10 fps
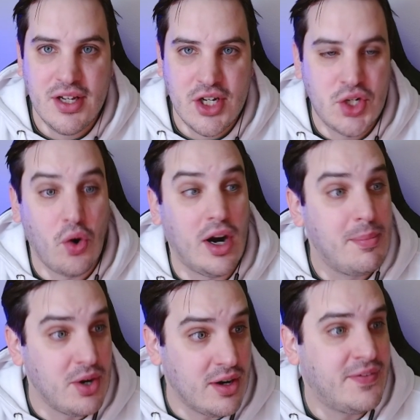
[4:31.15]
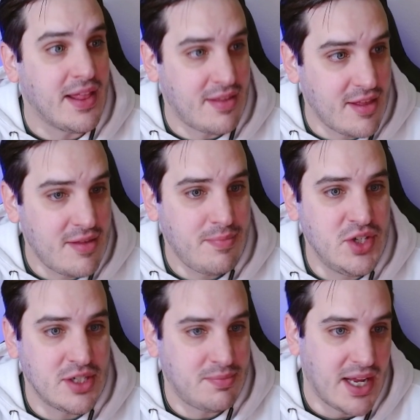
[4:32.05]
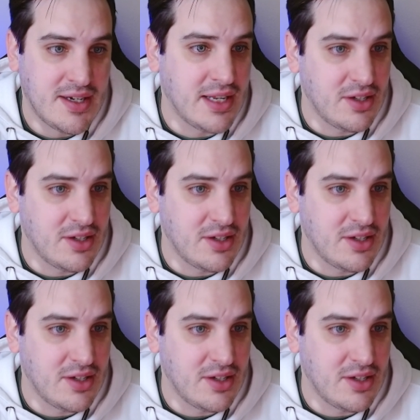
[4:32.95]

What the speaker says: shore up your defenses just by